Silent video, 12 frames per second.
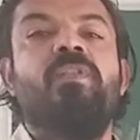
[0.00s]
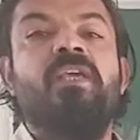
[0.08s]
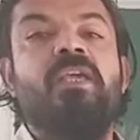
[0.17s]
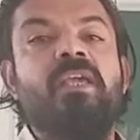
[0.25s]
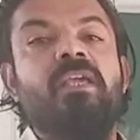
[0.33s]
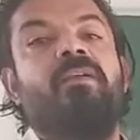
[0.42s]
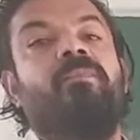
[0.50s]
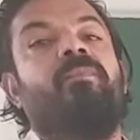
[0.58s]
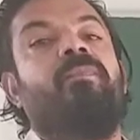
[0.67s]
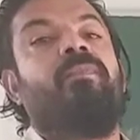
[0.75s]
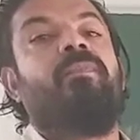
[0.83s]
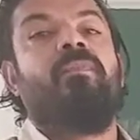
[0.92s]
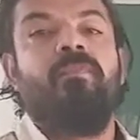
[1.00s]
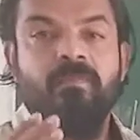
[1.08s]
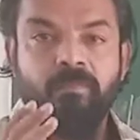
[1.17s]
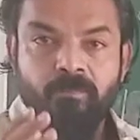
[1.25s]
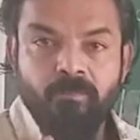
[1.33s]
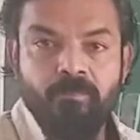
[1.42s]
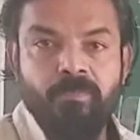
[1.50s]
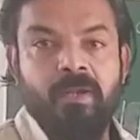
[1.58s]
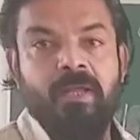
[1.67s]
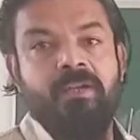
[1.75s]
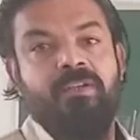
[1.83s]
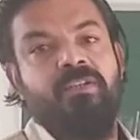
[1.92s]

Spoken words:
the plant.